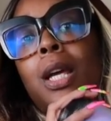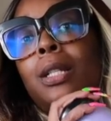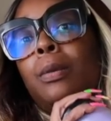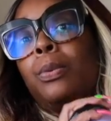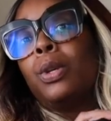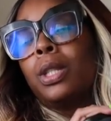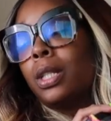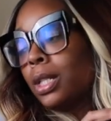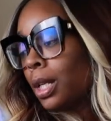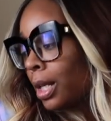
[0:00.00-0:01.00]
Y'all support
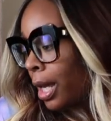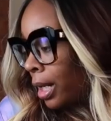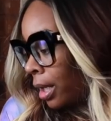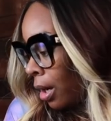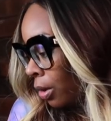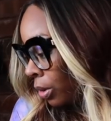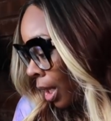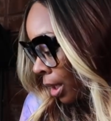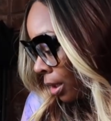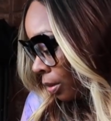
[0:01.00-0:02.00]
this young lady. Code
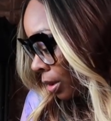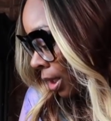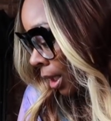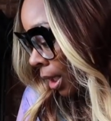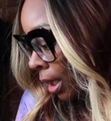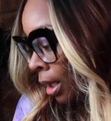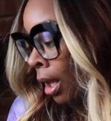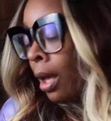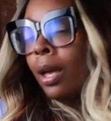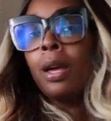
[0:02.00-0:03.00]
thank you 10.